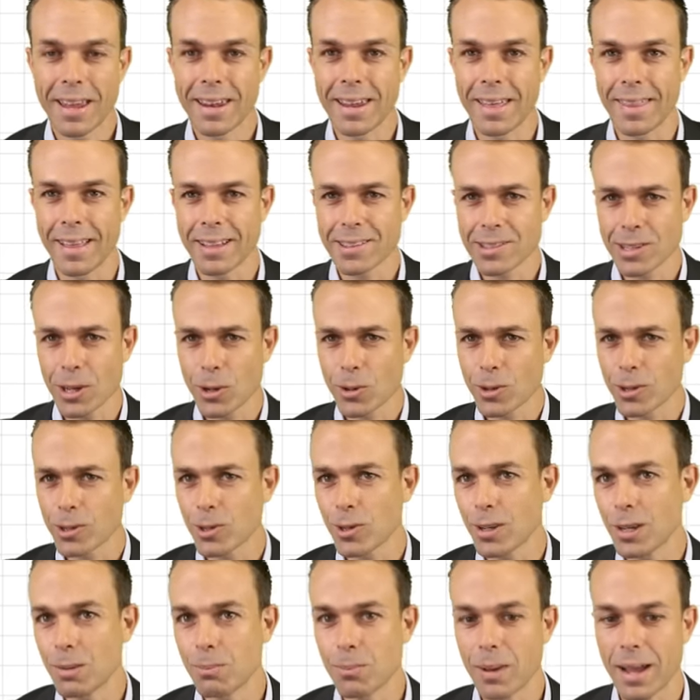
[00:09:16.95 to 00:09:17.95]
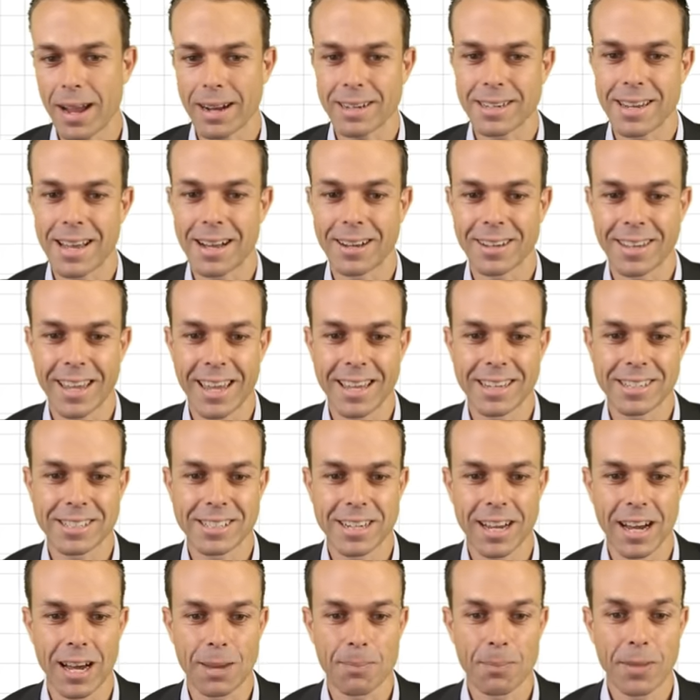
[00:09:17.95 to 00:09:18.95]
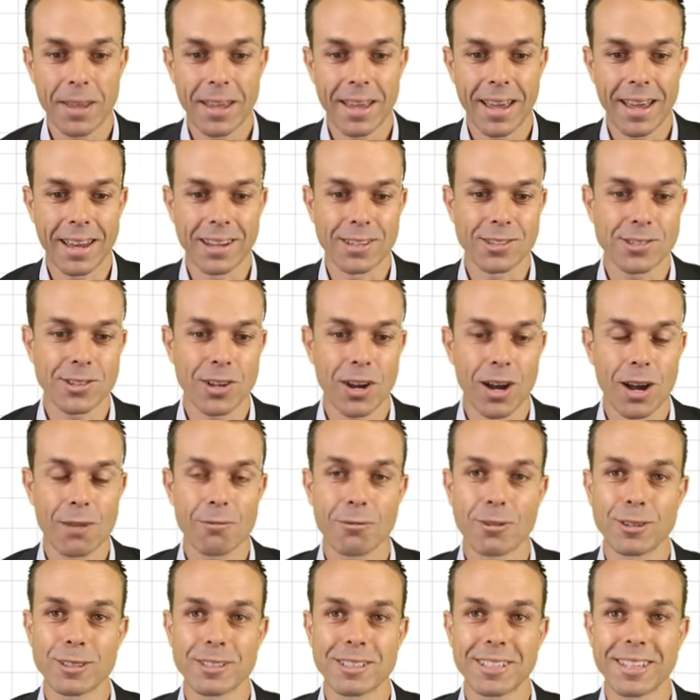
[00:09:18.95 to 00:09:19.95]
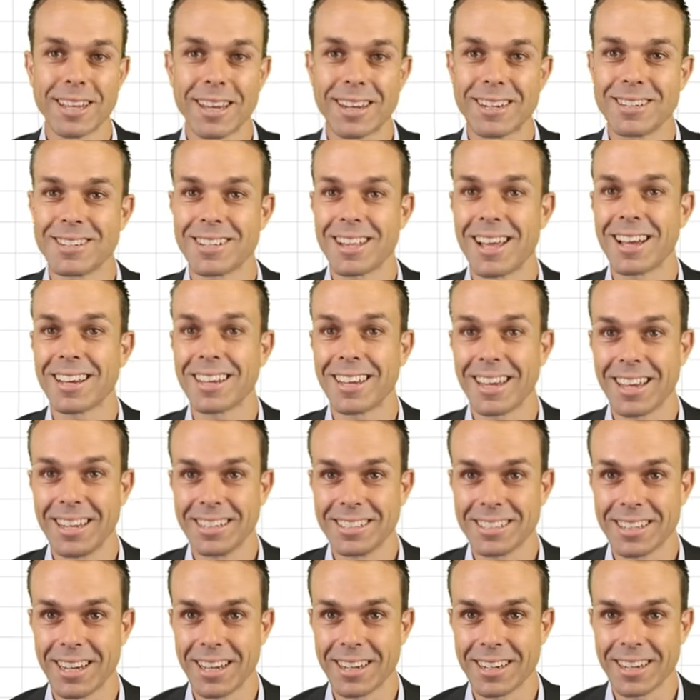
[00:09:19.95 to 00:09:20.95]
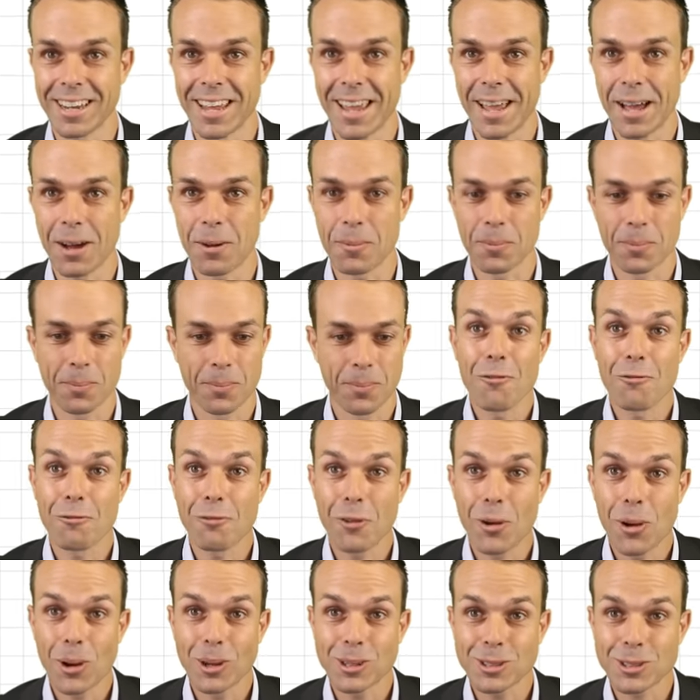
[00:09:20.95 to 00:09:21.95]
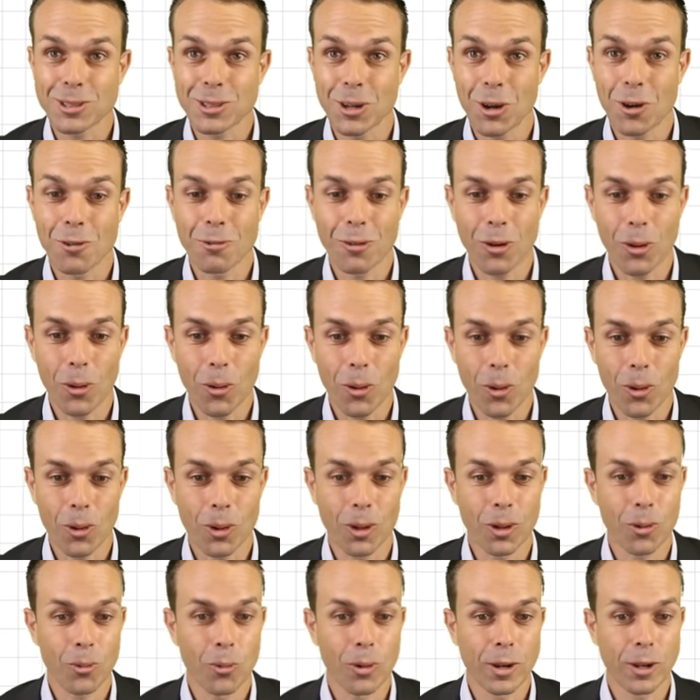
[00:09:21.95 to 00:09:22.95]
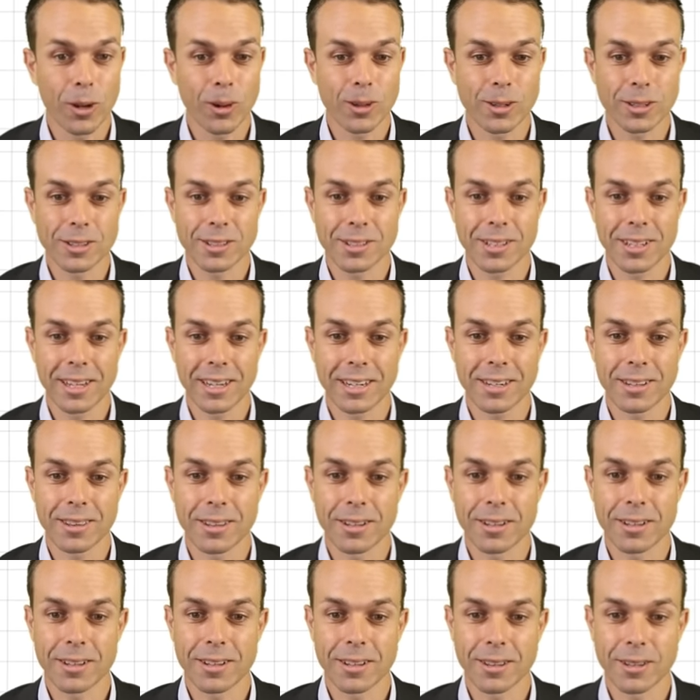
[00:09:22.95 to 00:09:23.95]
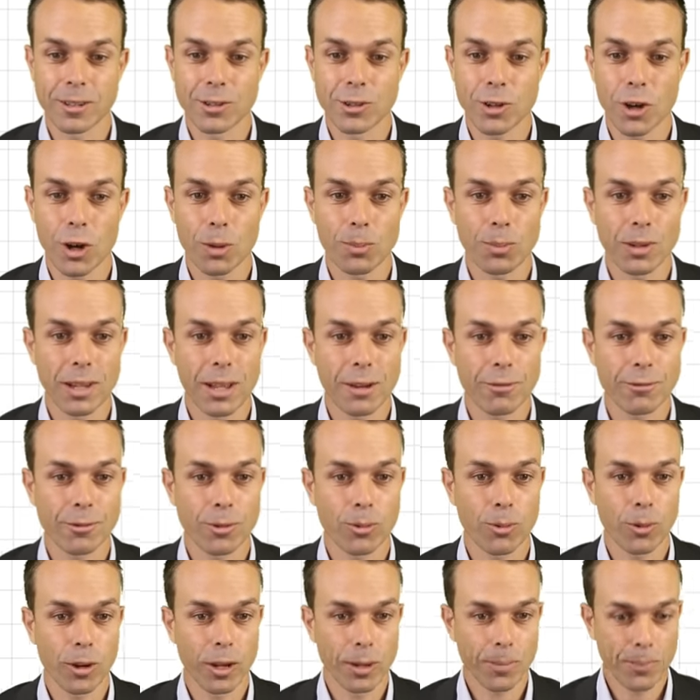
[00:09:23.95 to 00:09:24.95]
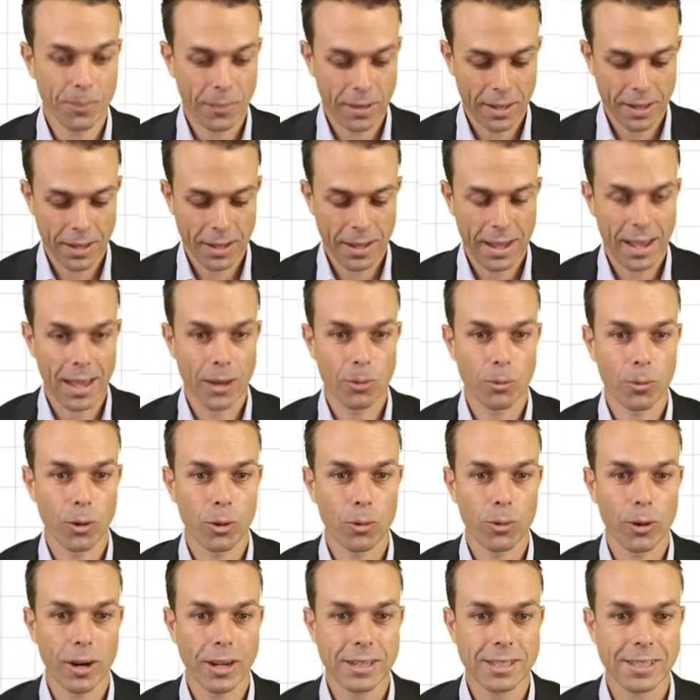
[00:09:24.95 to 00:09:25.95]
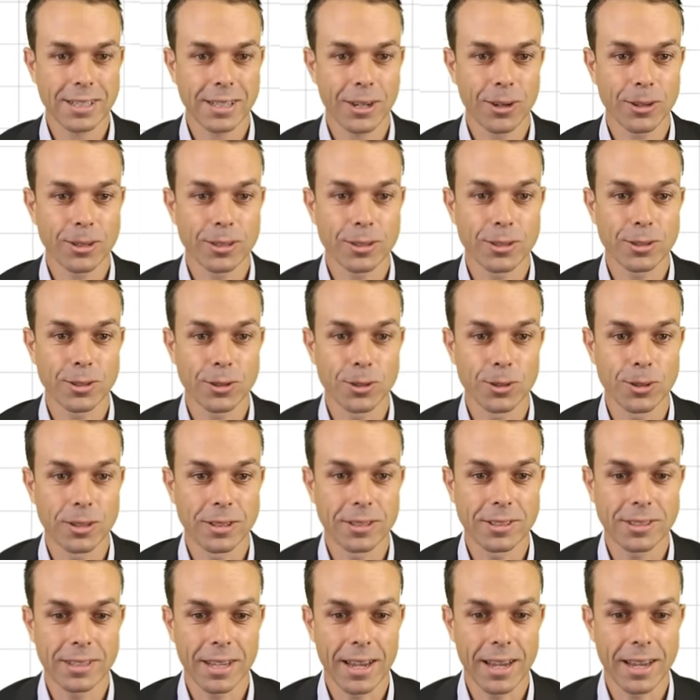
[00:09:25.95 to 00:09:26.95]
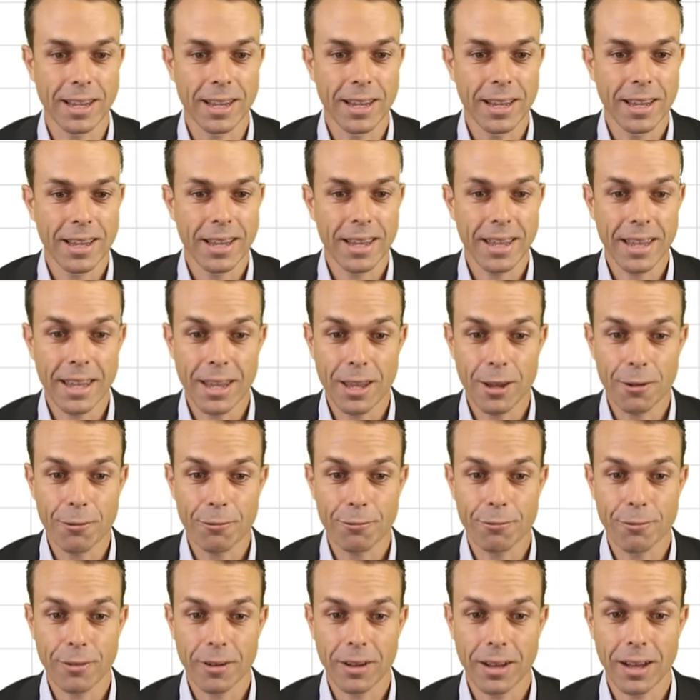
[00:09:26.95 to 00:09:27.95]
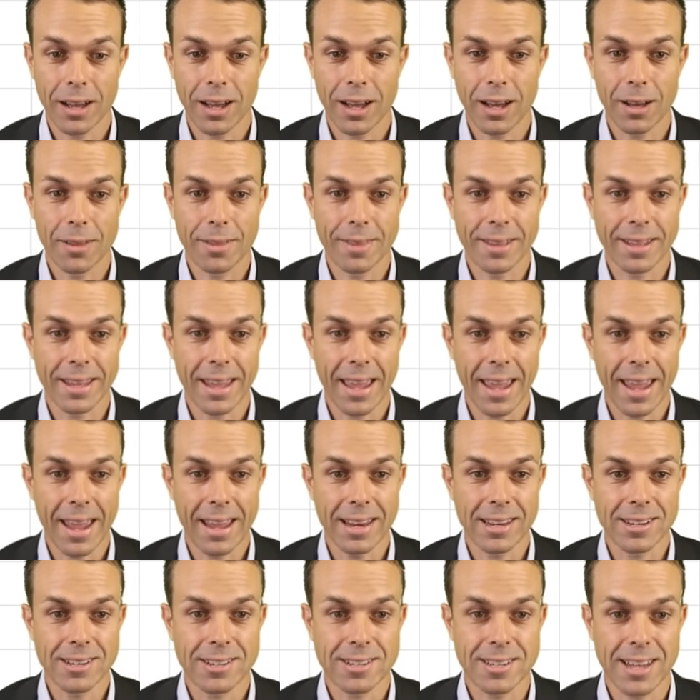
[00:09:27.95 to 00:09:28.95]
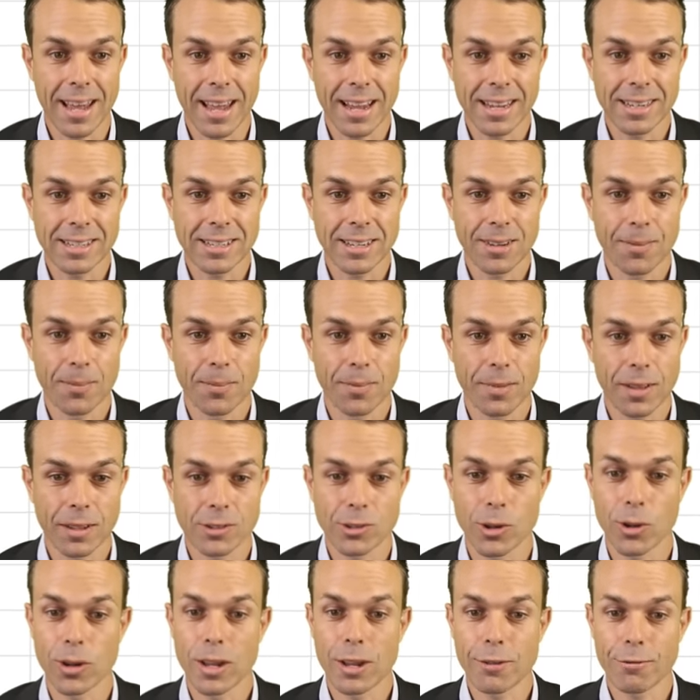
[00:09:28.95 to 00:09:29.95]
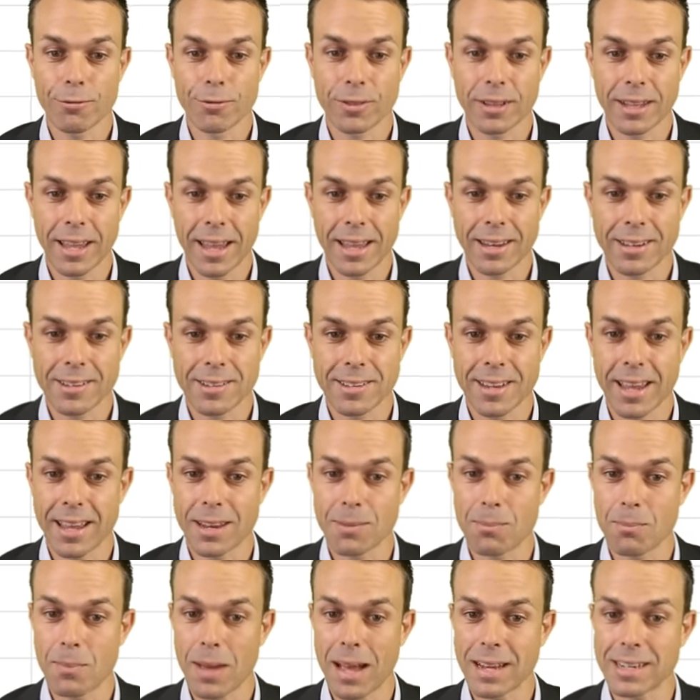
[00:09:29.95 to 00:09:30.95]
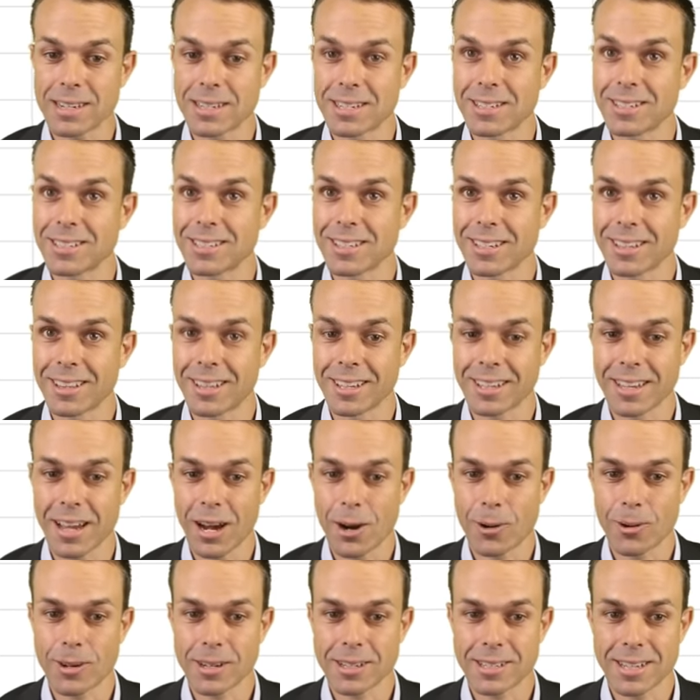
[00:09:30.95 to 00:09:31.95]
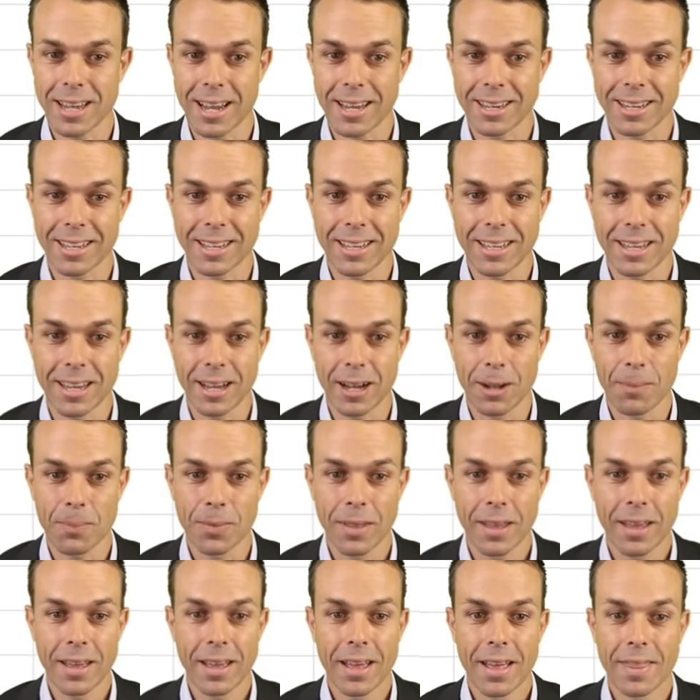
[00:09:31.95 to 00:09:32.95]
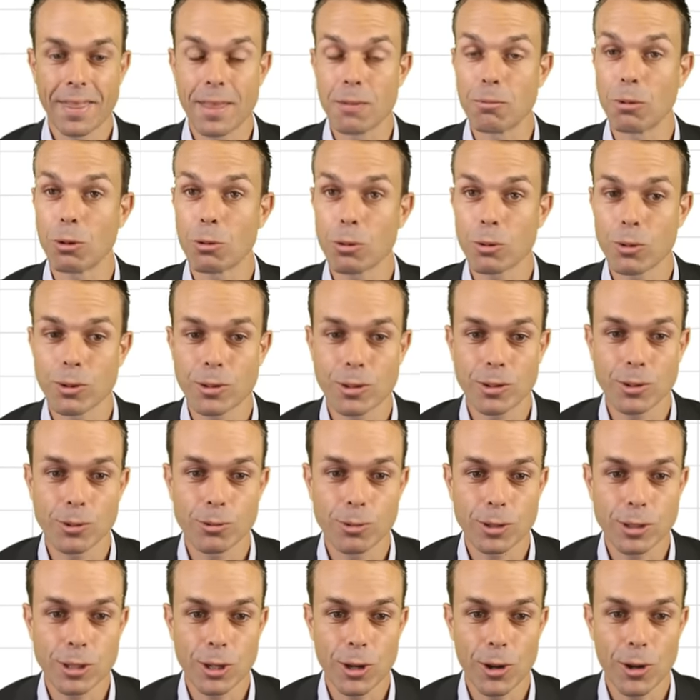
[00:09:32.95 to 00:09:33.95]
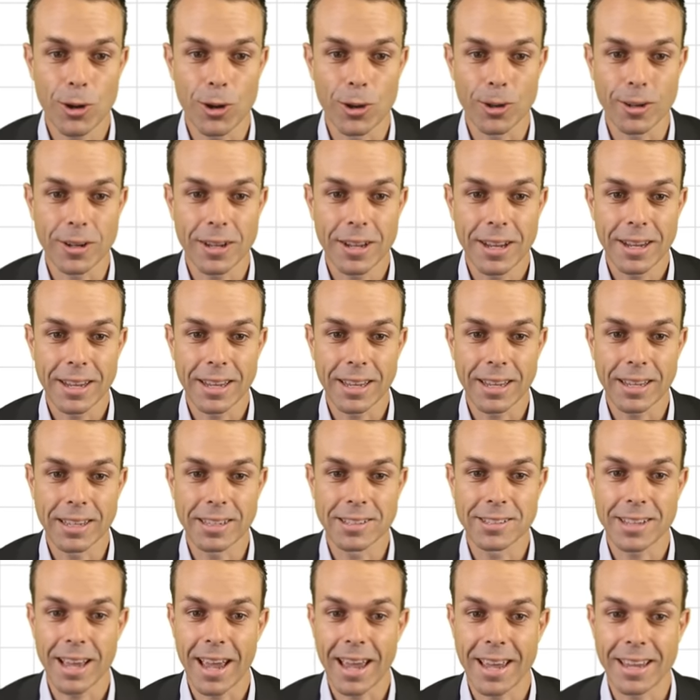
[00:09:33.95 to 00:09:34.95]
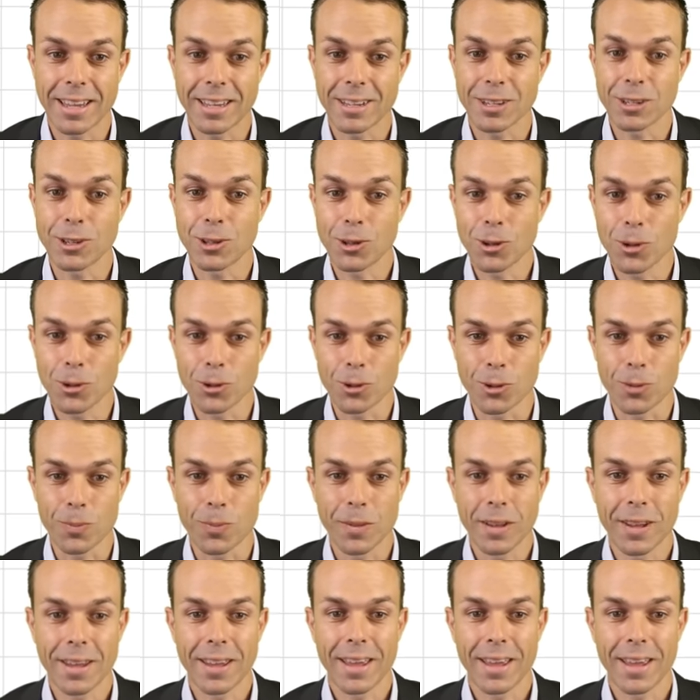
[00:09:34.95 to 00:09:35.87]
Now that's going to impact our Gantt chart, and it's time for us to get into that Gantt chart now. First of all, we're going to select the top left one, and what we're actually going to do is say if the end date, so if the end date matches the current date here, then what we want to return is a U.